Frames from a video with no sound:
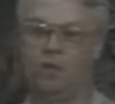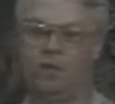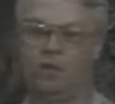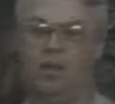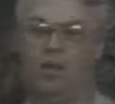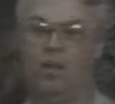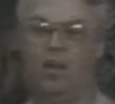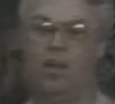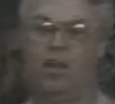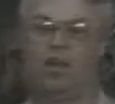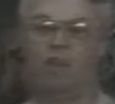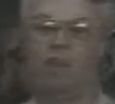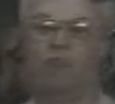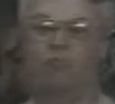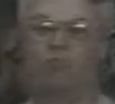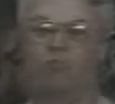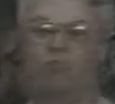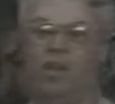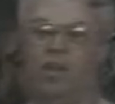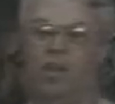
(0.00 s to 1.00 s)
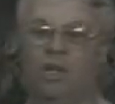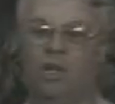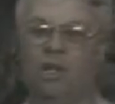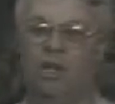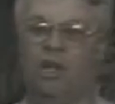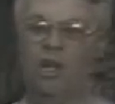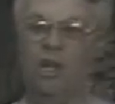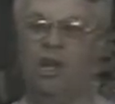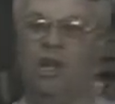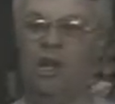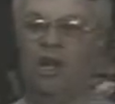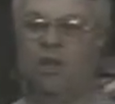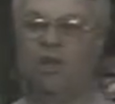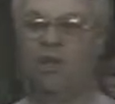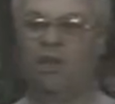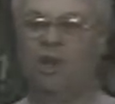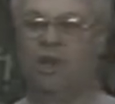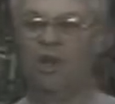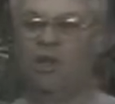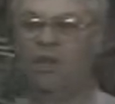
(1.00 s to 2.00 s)
Now,
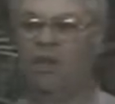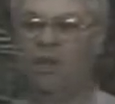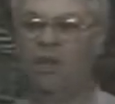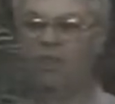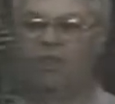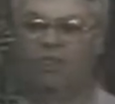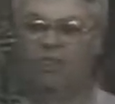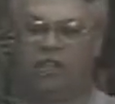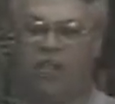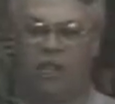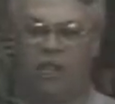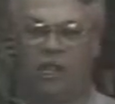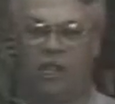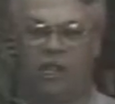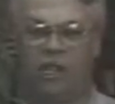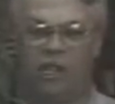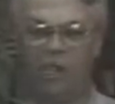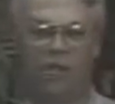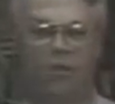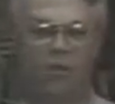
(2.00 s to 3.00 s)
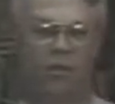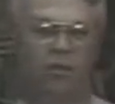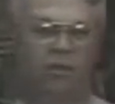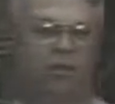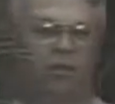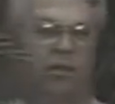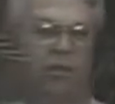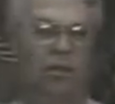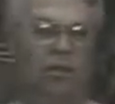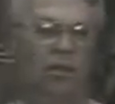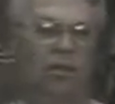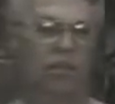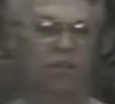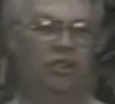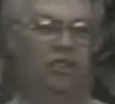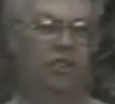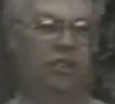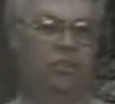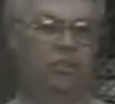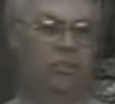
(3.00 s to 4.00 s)
I've asked Dan
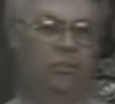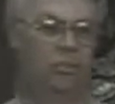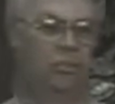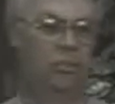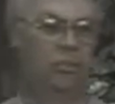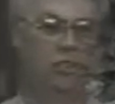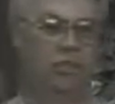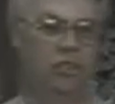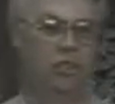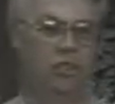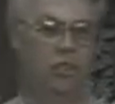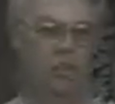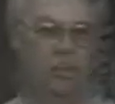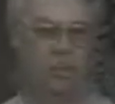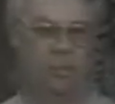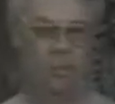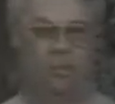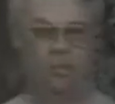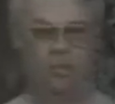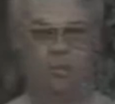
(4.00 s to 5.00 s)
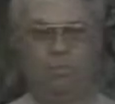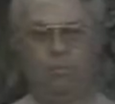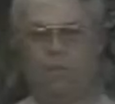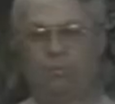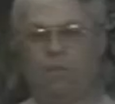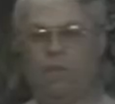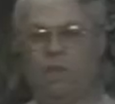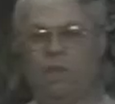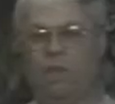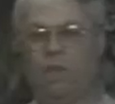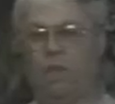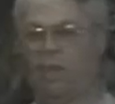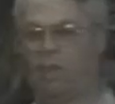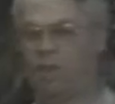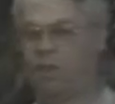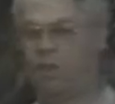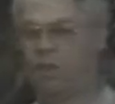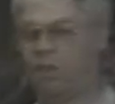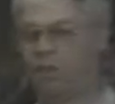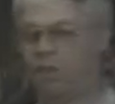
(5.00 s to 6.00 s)
to come up
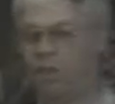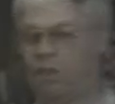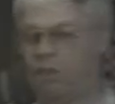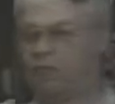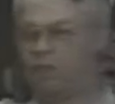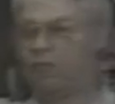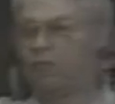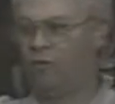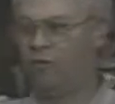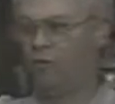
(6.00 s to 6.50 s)
and for